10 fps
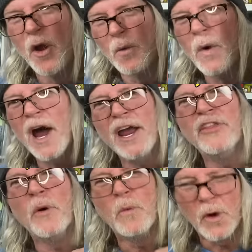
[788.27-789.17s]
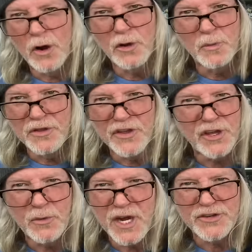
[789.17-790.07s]
Why in the world would the
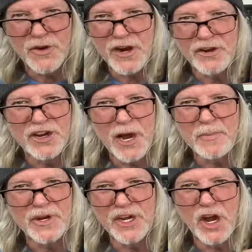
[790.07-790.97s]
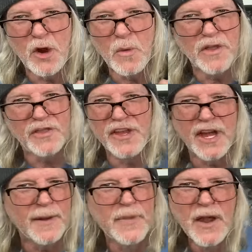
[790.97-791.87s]
U.S. record company go with the
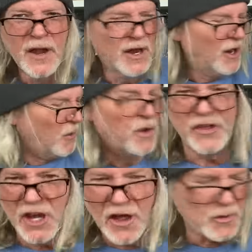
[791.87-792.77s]
other